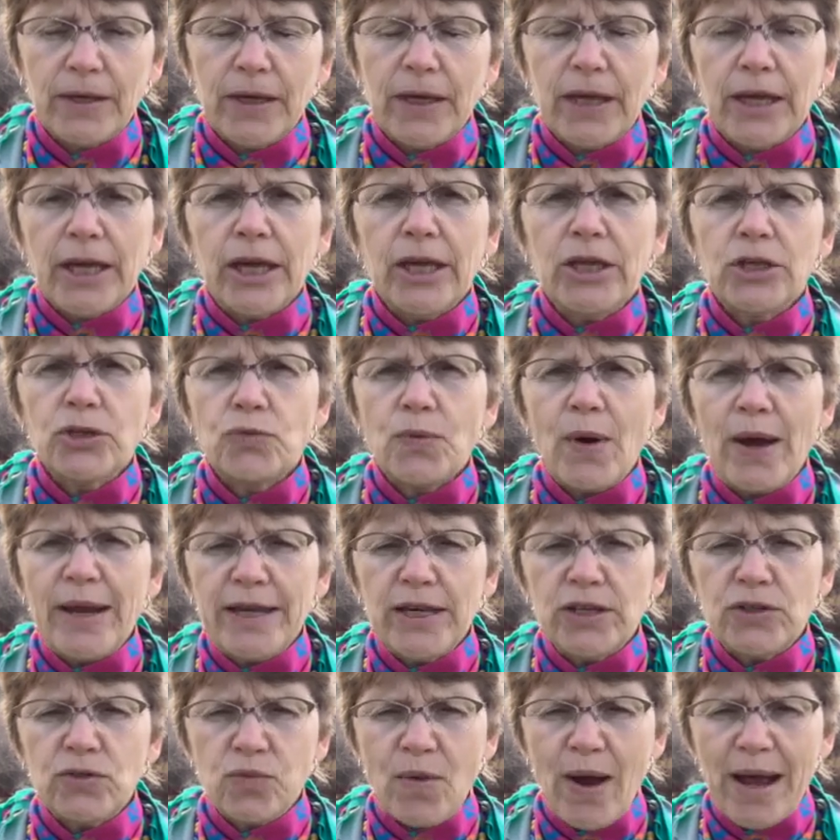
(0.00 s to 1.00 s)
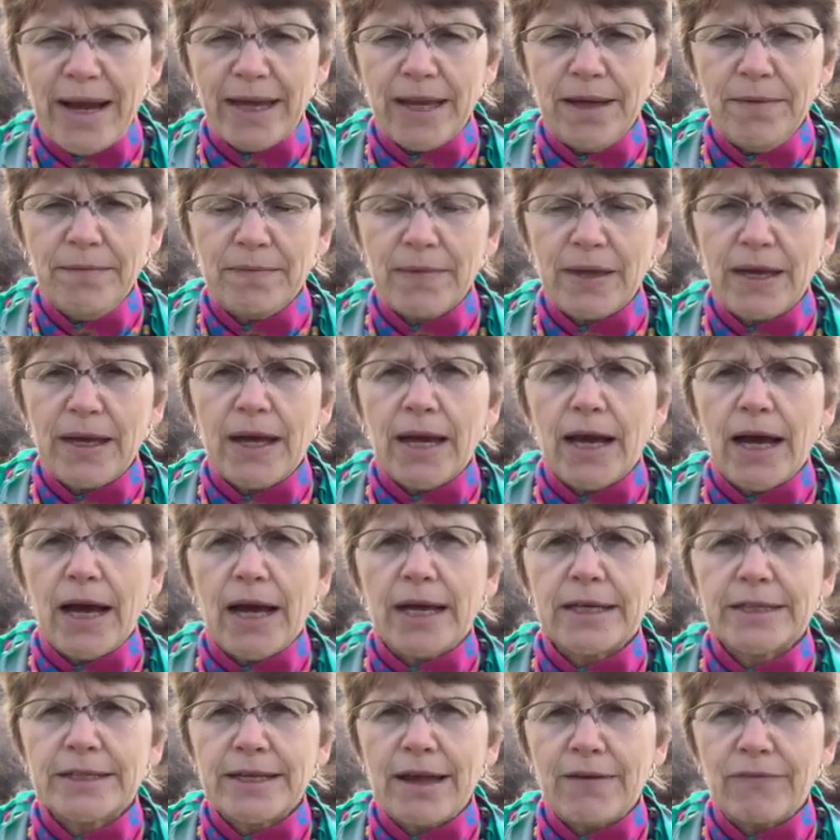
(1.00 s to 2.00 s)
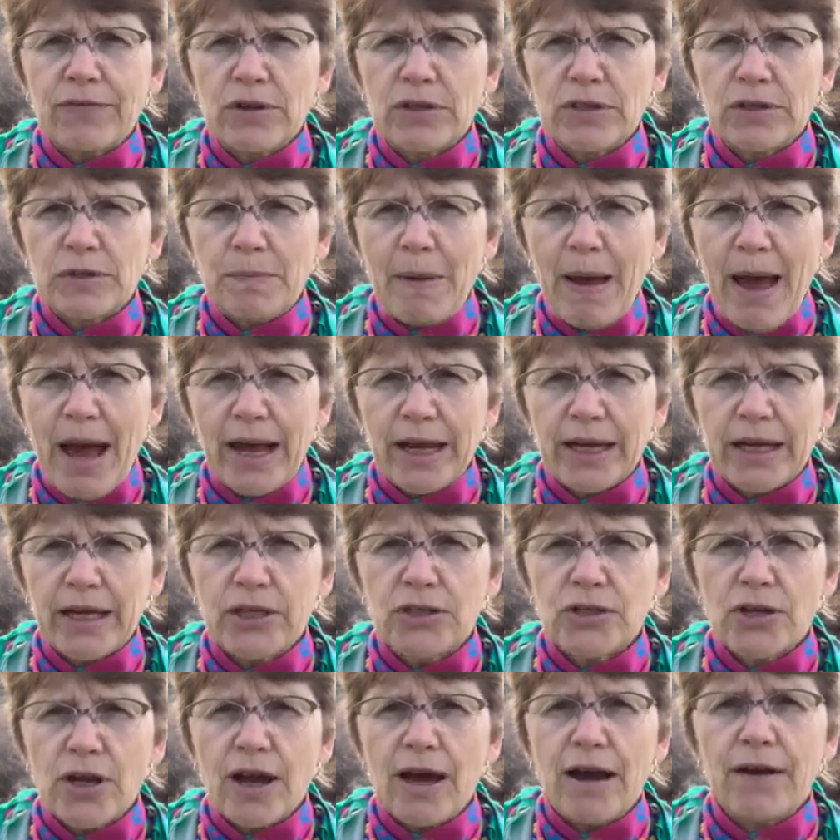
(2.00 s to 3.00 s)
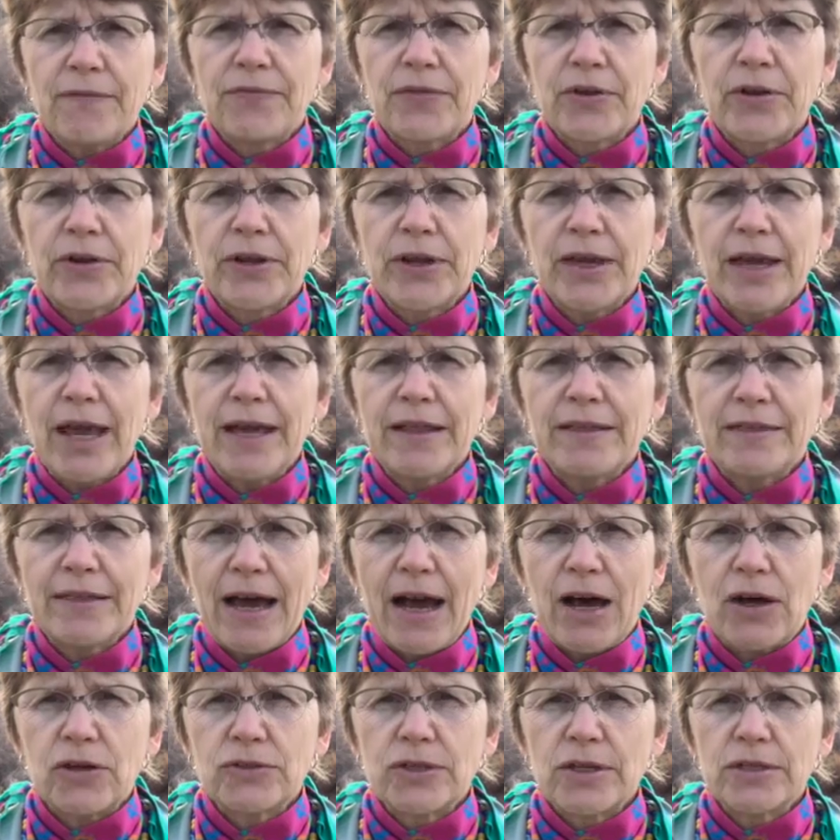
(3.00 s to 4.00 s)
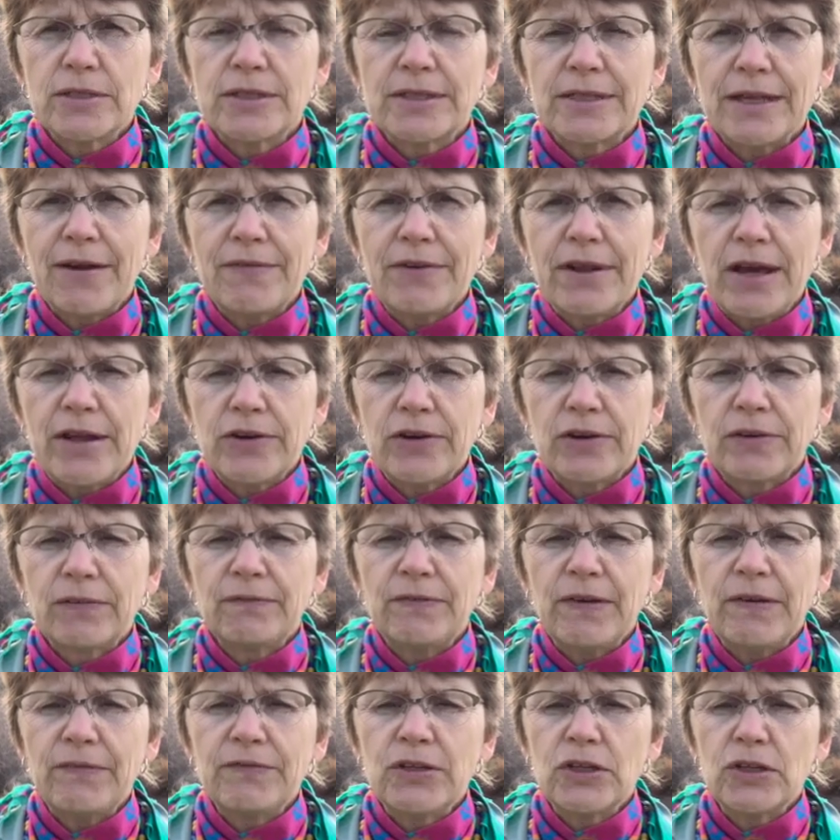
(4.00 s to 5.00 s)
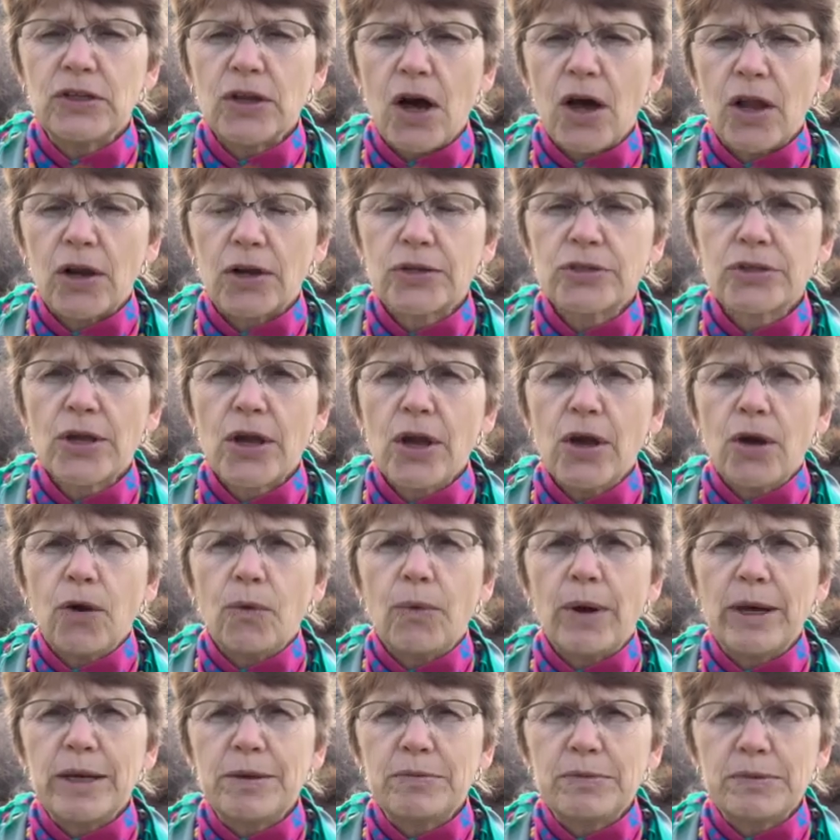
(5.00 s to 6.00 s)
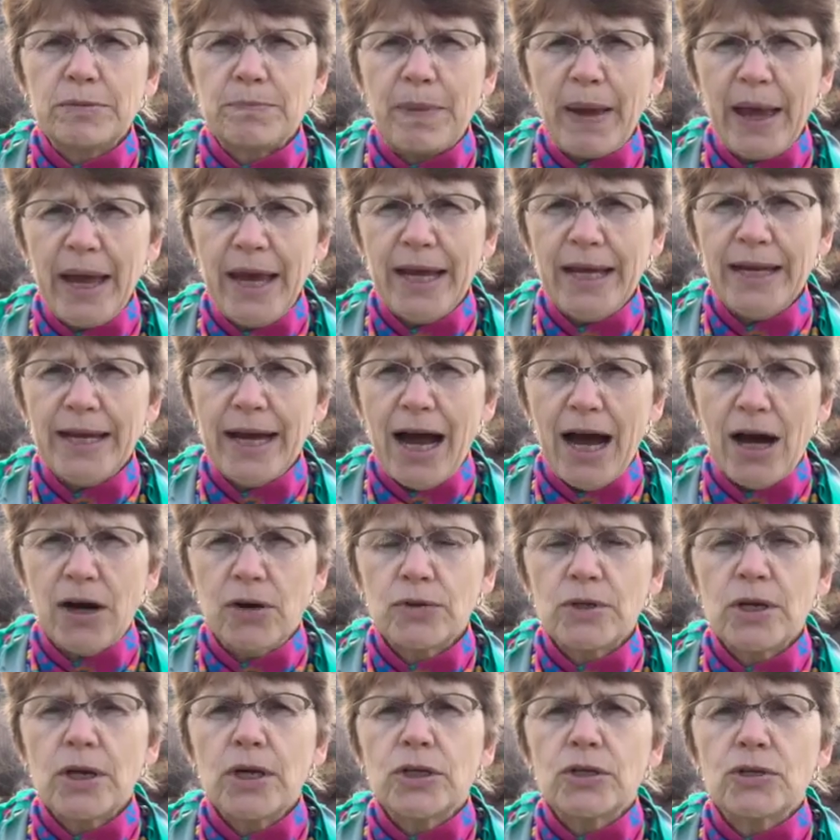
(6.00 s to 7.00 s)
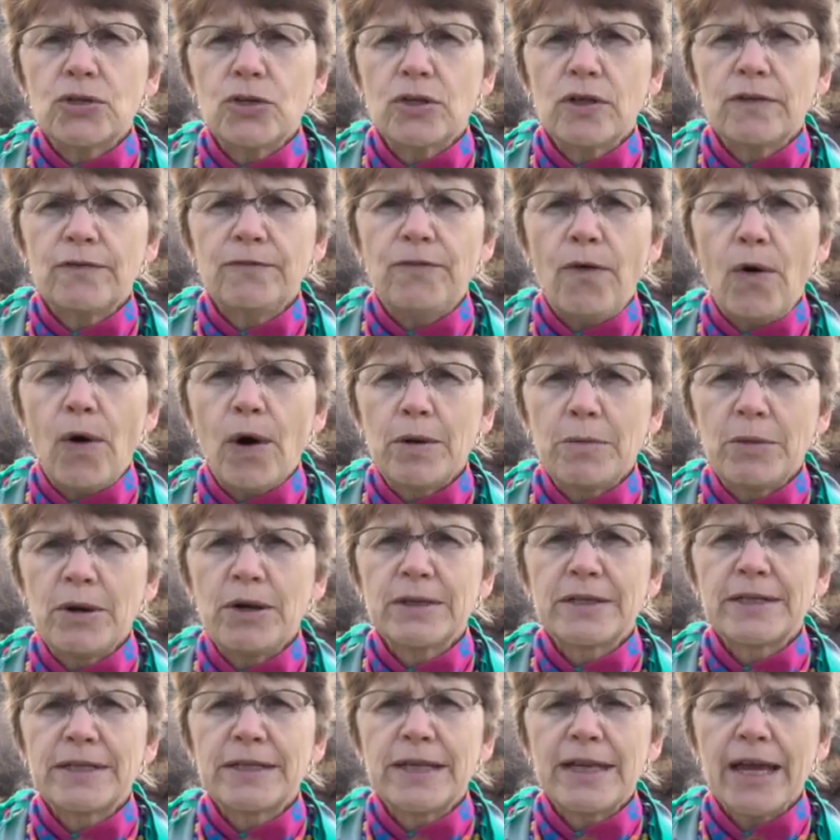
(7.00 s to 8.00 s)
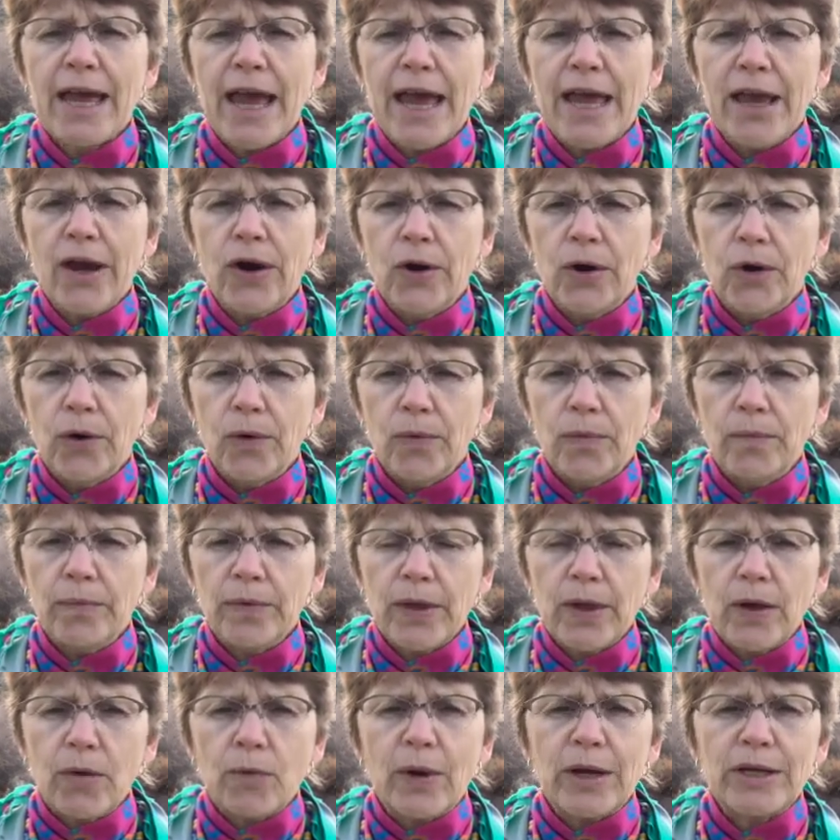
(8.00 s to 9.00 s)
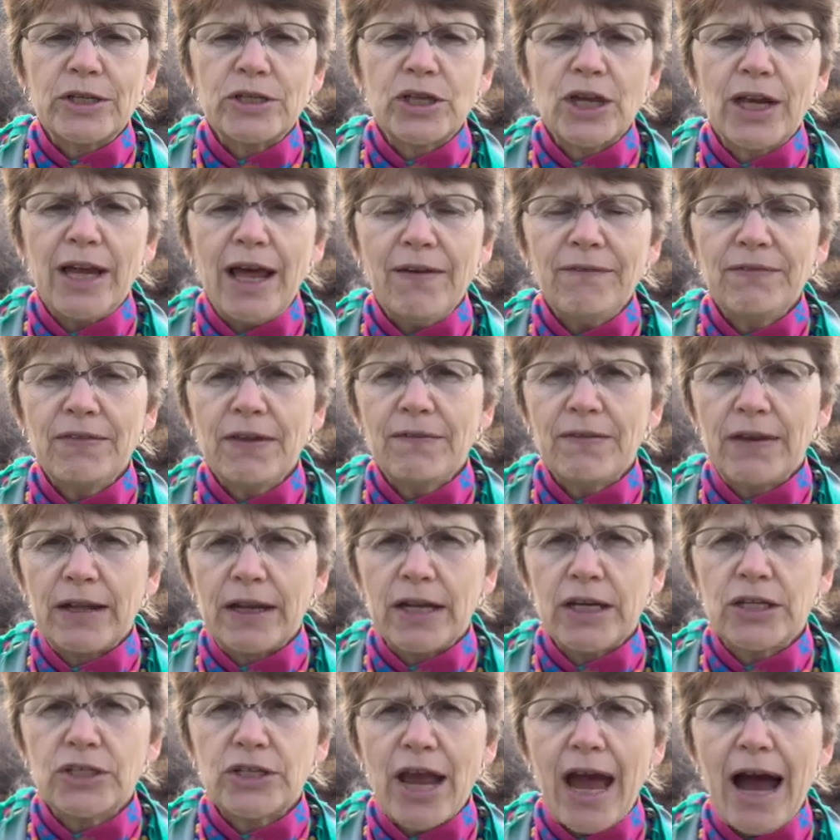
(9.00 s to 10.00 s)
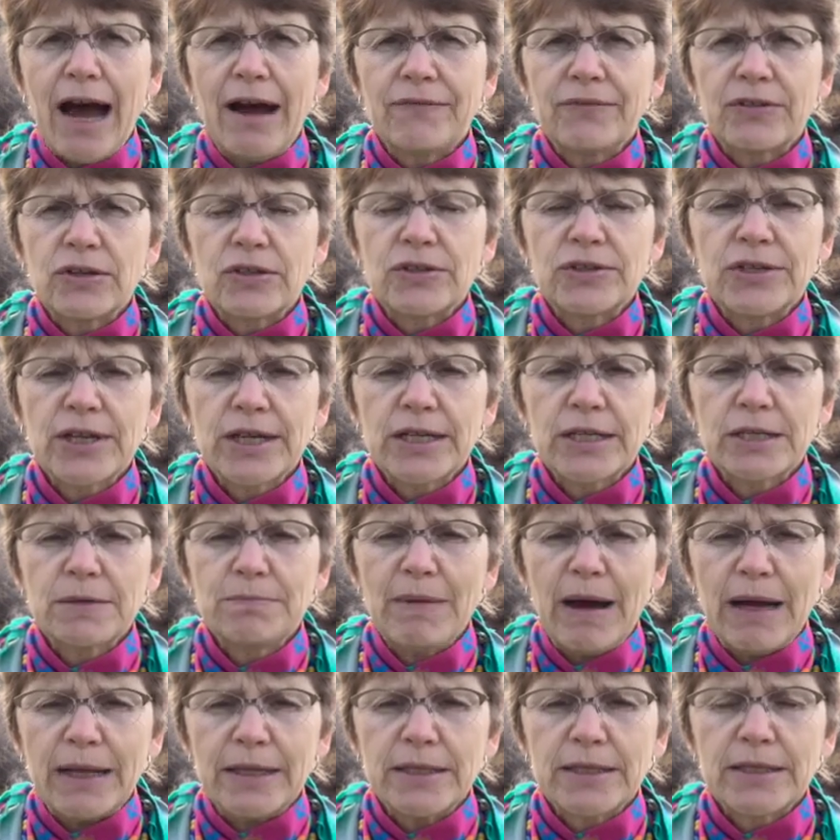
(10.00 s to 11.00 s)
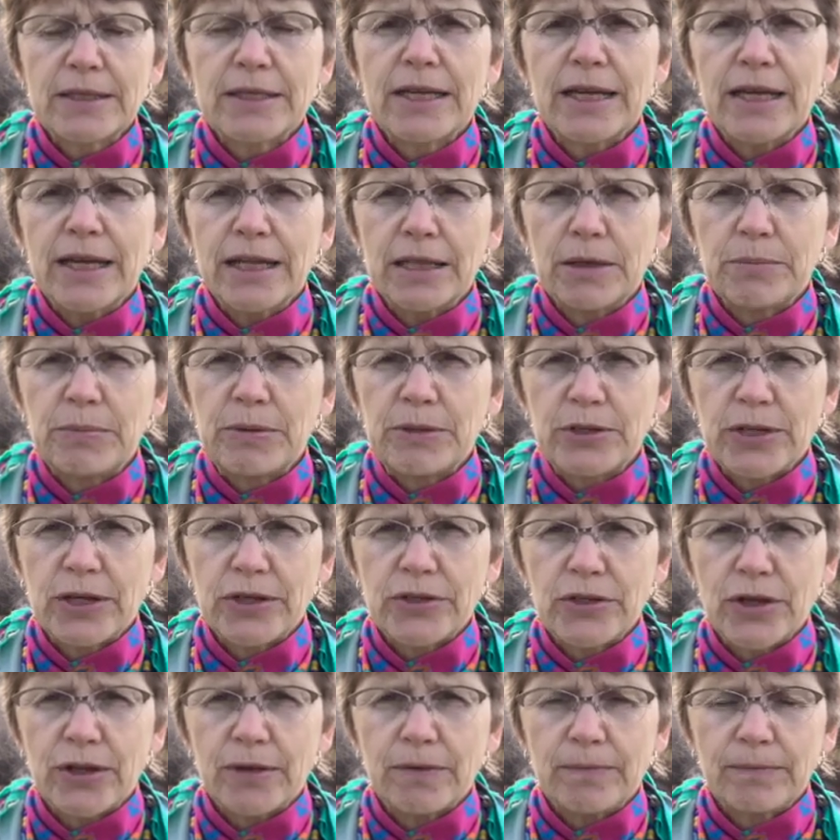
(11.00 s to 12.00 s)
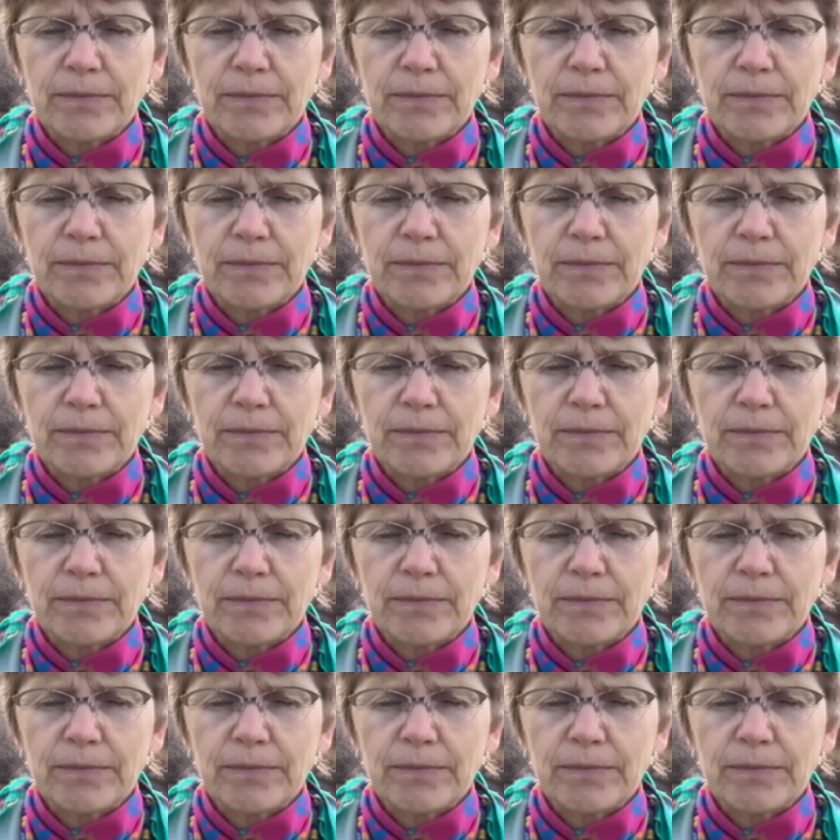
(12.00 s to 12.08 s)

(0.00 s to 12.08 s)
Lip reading: In 2020, a severance package of $38,750 was paid out to the former CAO when she left the village after 6 months in the position.